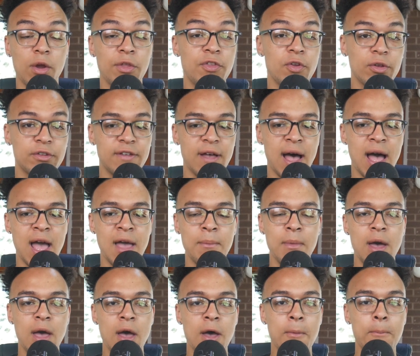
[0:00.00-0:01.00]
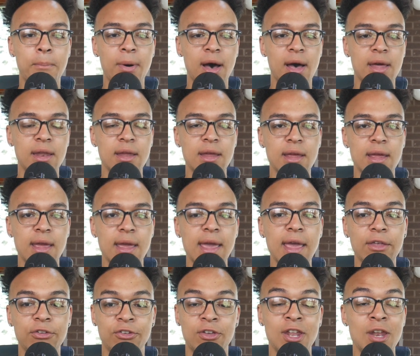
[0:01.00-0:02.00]
your time, but
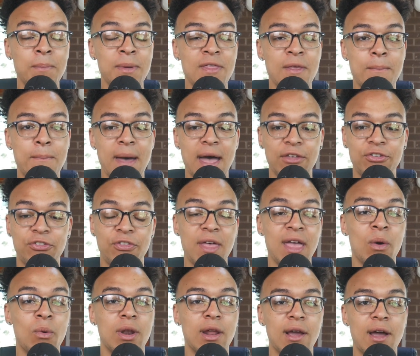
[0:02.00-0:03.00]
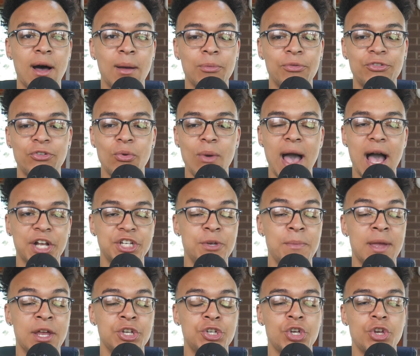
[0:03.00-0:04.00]
is going to be the best thing when it comes to actually
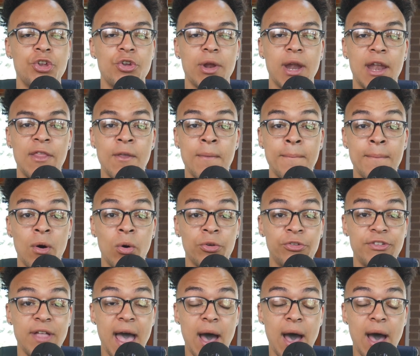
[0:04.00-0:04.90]
making sure you're getting the most